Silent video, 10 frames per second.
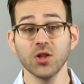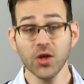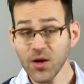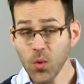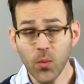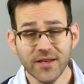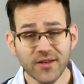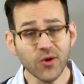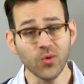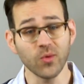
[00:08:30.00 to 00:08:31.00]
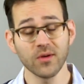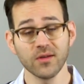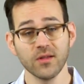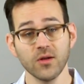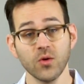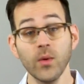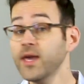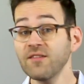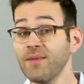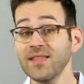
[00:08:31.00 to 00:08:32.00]
look at what we do. We
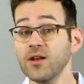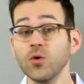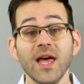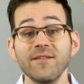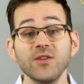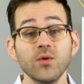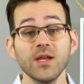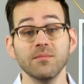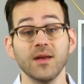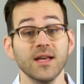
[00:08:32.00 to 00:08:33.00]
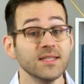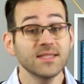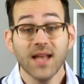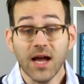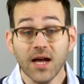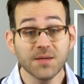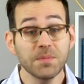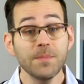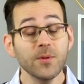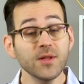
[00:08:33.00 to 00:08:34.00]
give matanot le'evyonim, tzedakah to
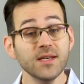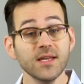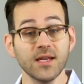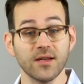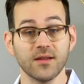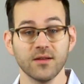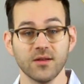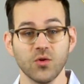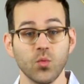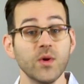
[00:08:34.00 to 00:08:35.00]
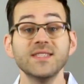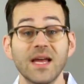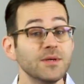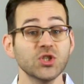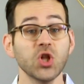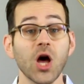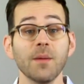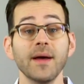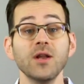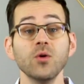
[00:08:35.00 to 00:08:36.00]
people in need. We send mishloach
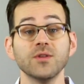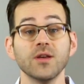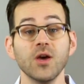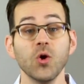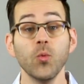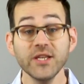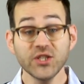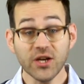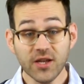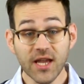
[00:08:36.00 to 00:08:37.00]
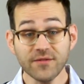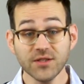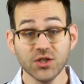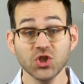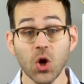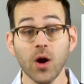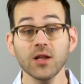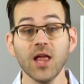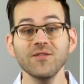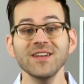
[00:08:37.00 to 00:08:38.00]
manot. We share gifts to show our
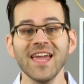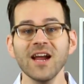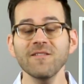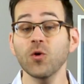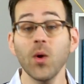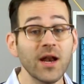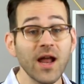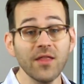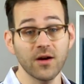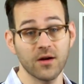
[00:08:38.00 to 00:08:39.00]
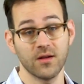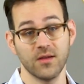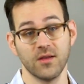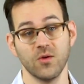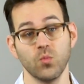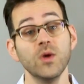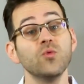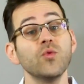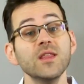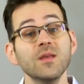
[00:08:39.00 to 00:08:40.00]
love and care for one another. We
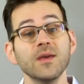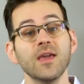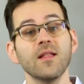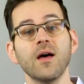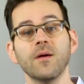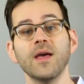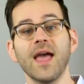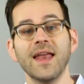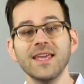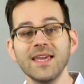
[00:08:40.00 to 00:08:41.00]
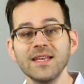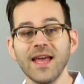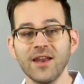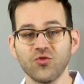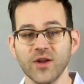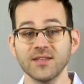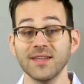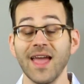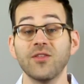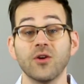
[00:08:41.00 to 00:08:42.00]
read the Megillah and eat and drink
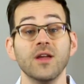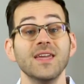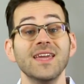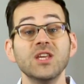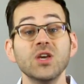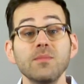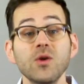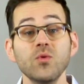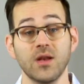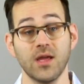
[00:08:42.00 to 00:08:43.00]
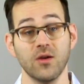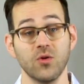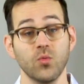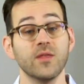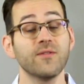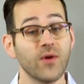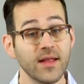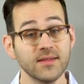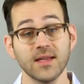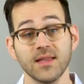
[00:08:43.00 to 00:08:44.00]
together in community with
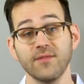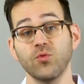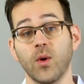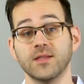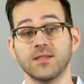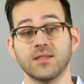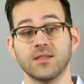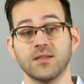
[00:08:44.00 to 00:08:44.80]
friends and loved ones.